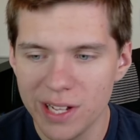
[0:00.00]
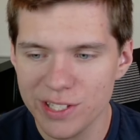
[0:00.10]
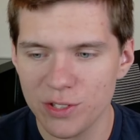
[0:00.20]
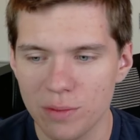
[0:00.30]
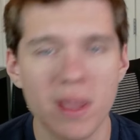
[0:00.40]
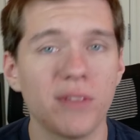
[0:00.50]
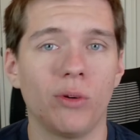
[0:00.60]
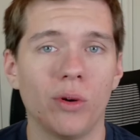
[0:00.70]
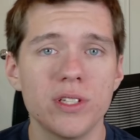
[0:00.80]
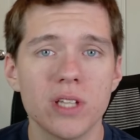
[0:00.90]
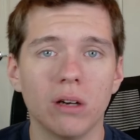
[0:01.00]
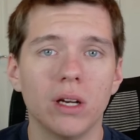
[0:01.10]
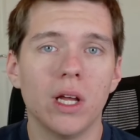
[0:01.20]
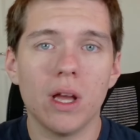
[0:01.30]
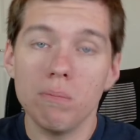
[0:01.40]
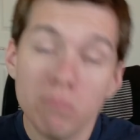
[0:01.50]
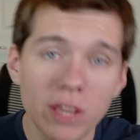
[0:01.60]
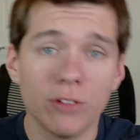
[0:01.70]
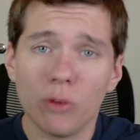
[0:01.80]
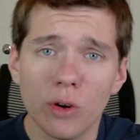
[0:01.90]
It's also May 4th, so May
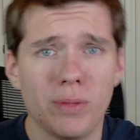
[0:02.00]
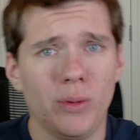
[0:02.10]
the 4th